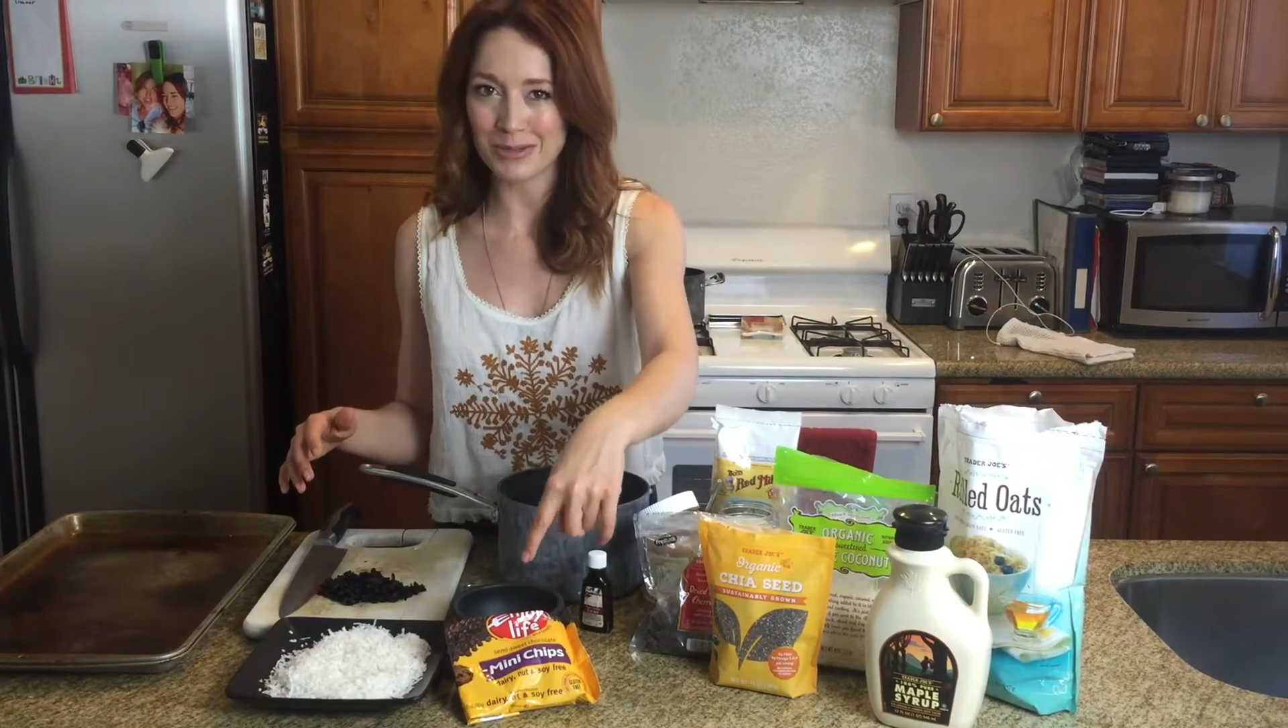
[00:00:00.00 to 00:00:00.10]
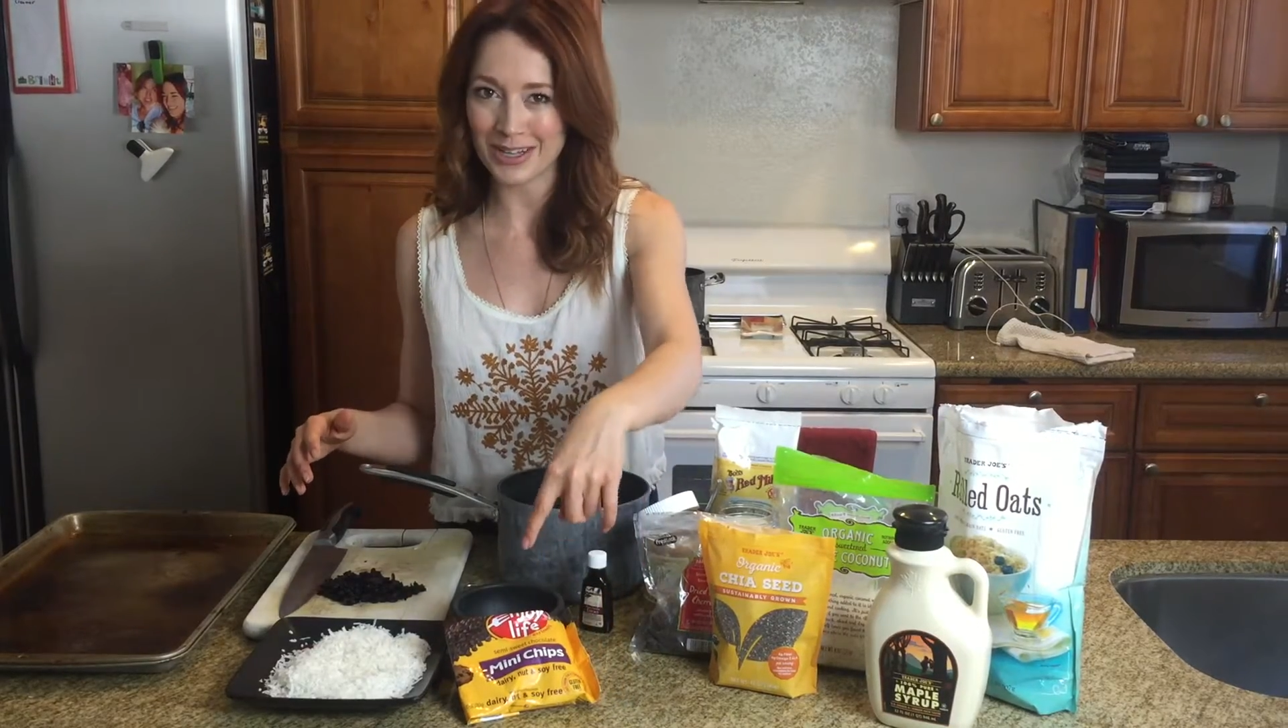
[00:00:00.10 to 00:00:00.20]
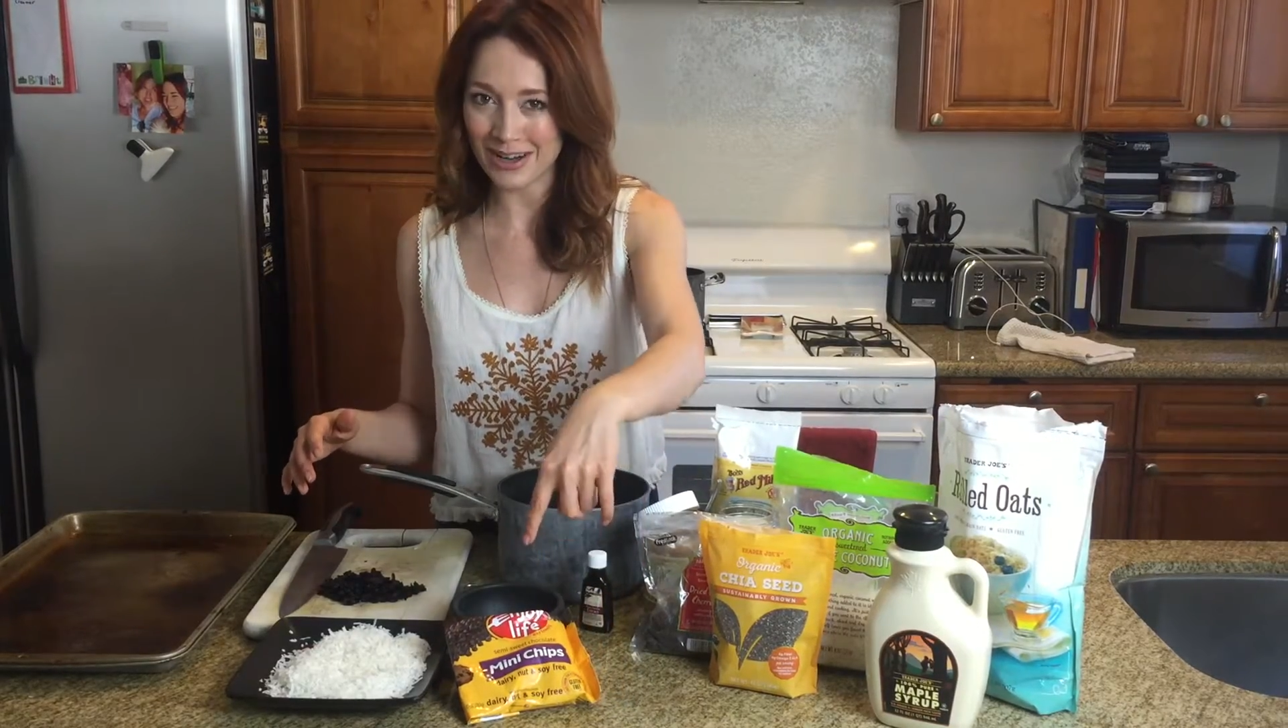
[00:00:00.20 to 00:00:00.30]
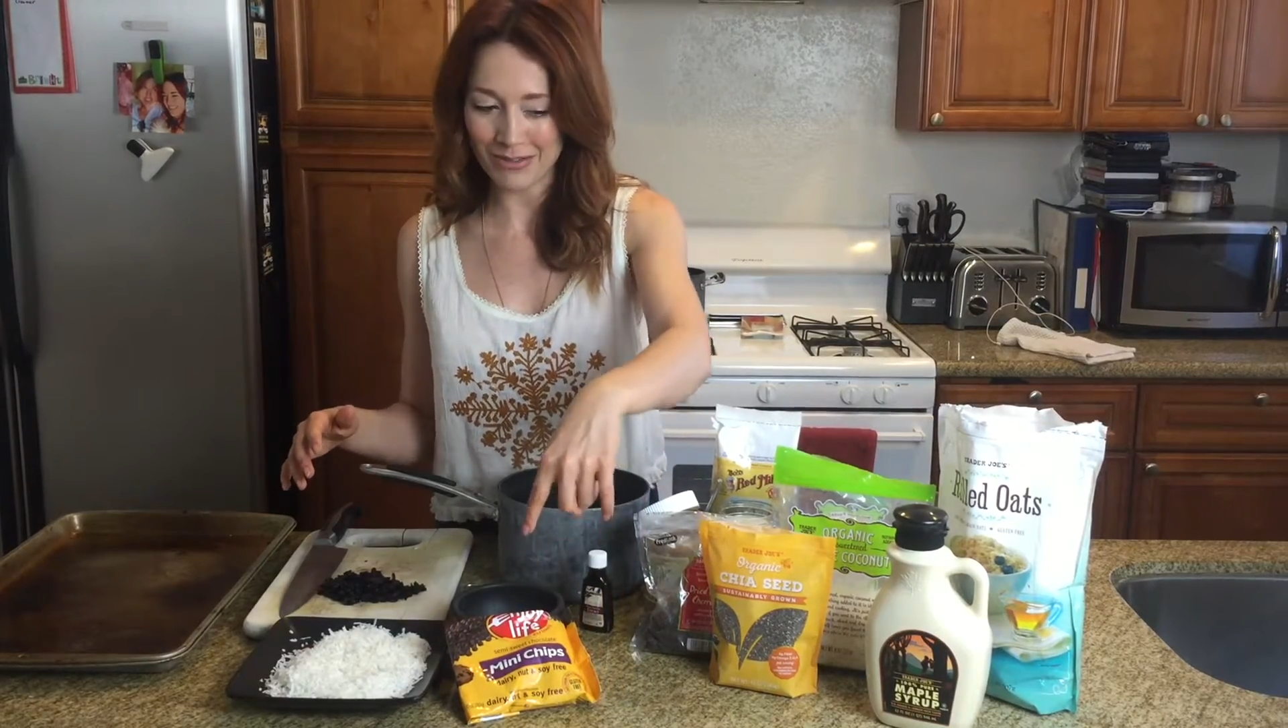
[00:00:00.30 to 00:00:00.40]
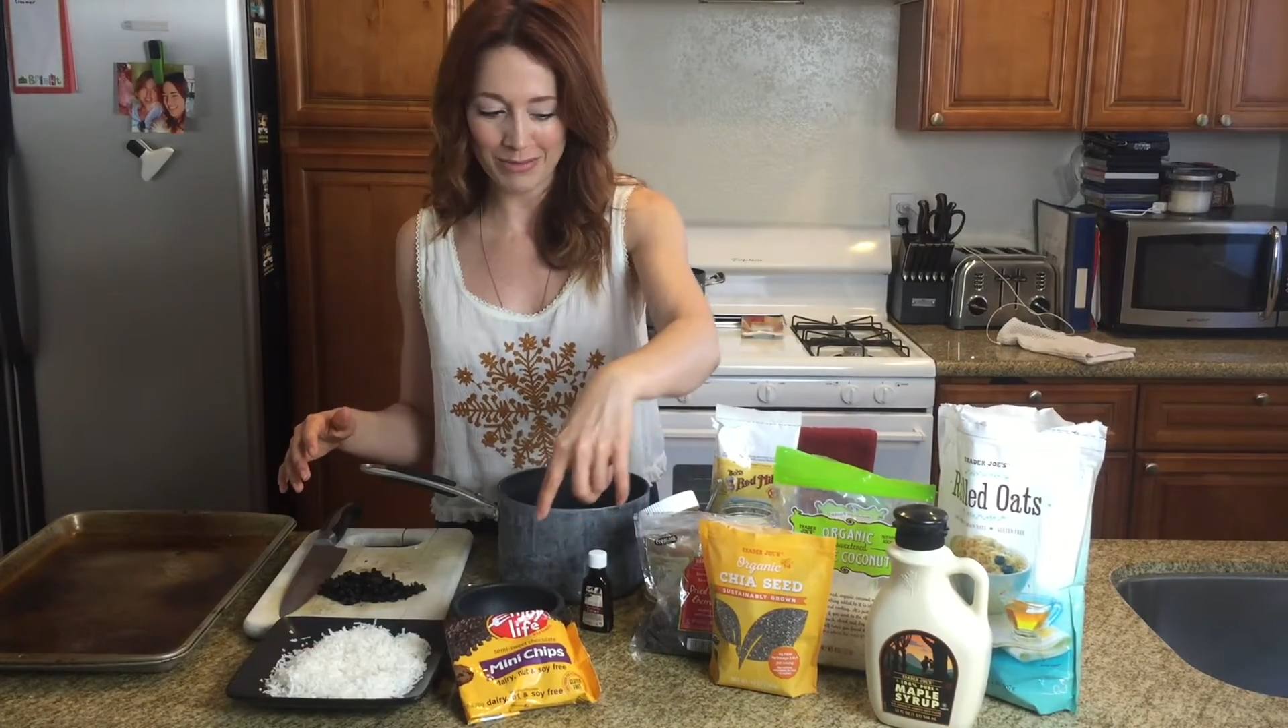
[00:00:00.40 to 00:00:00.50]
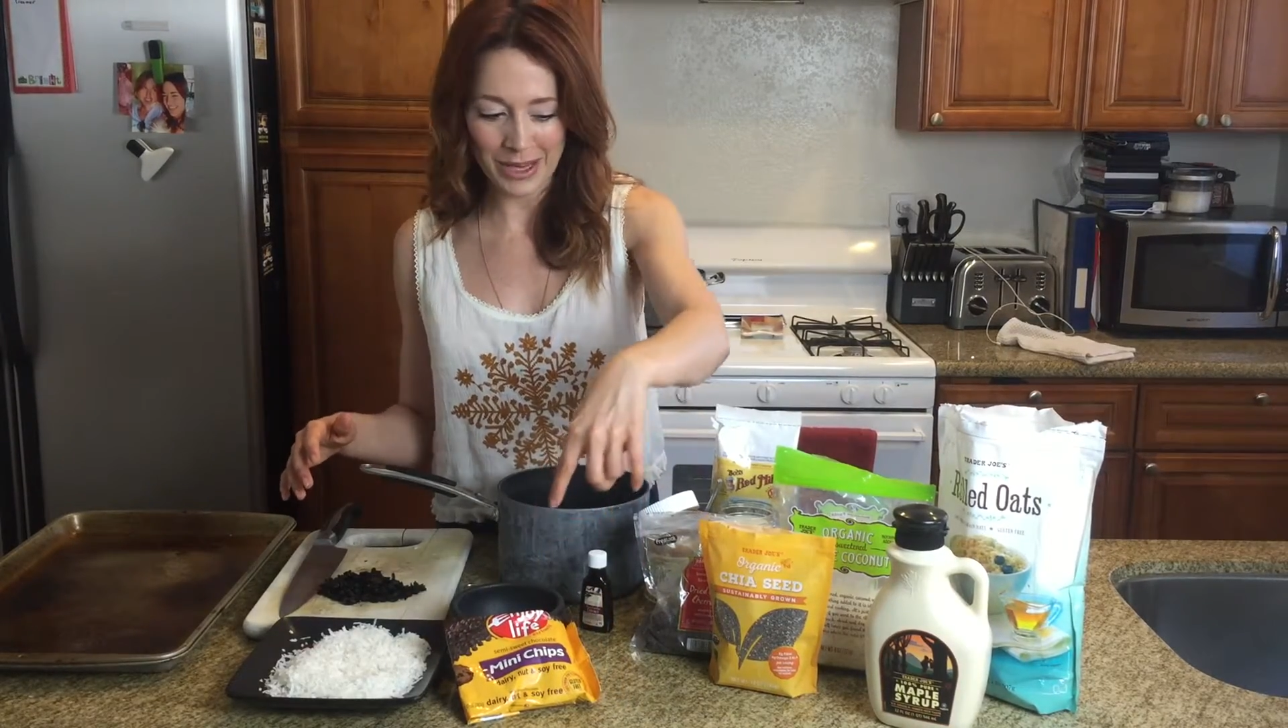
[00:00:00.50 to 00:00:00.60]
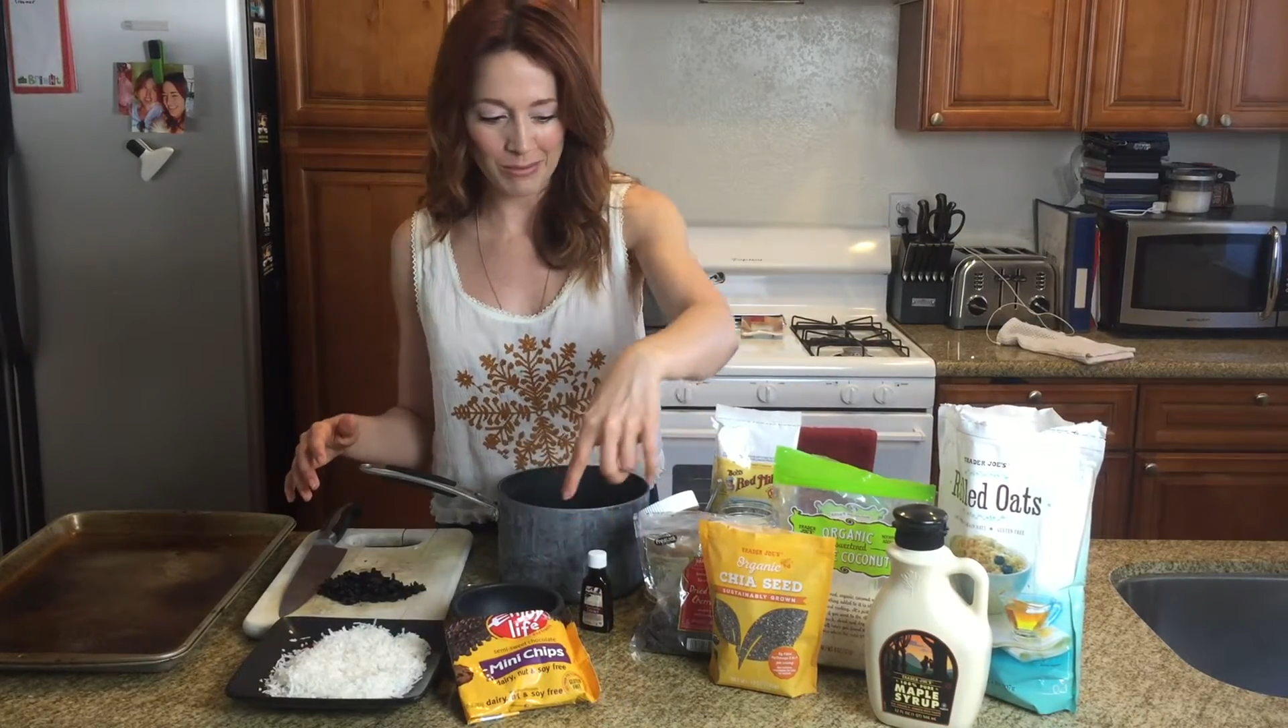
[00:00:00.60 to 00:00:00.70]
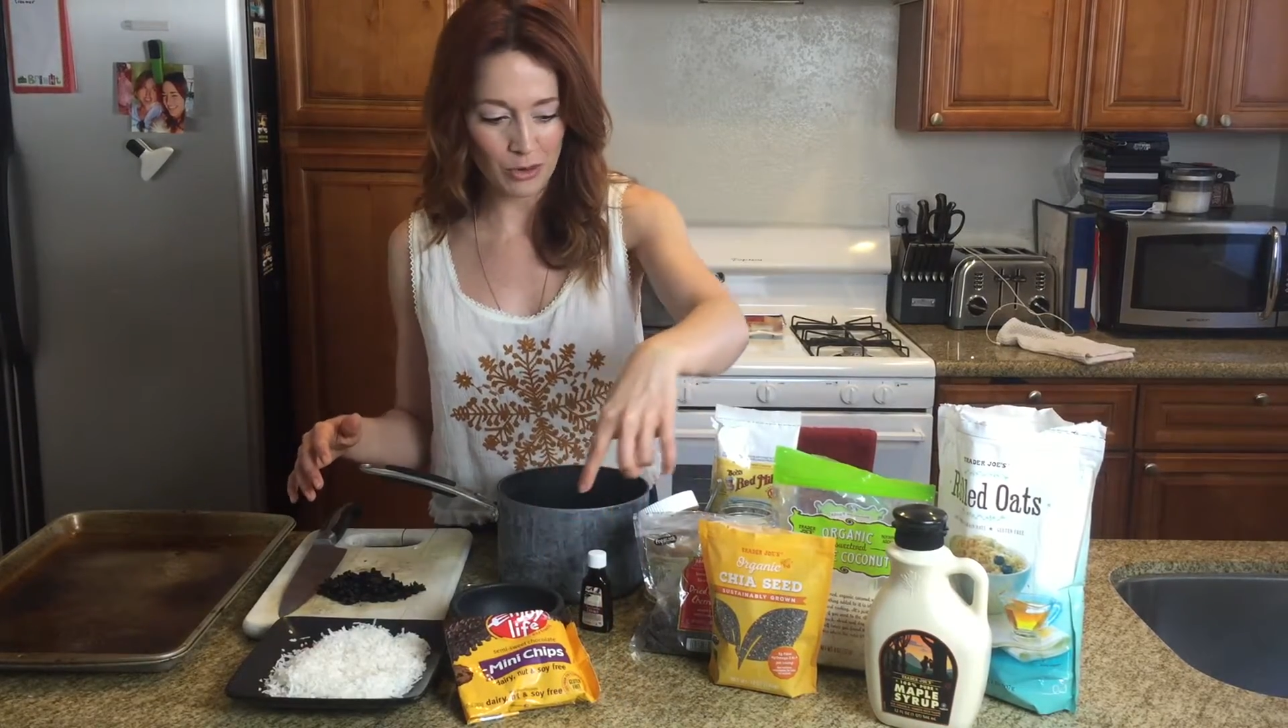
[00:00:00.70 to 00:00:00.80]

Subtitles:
but they definitely make it